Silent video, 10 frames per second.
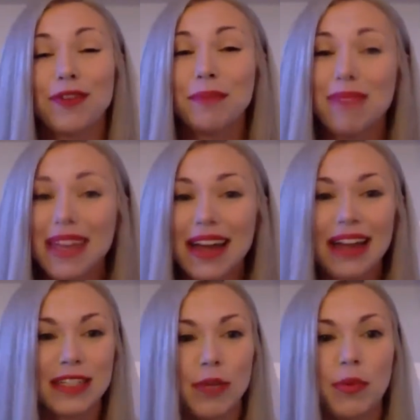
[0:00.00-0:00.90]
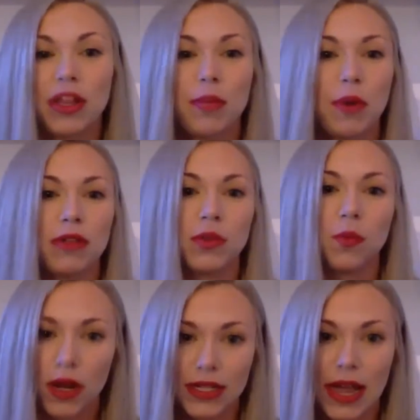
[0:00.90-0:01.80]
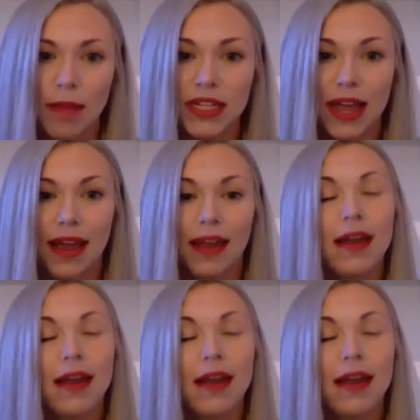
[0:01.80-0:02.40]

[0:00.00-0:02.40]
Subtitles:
For me, I typically post 1 time a day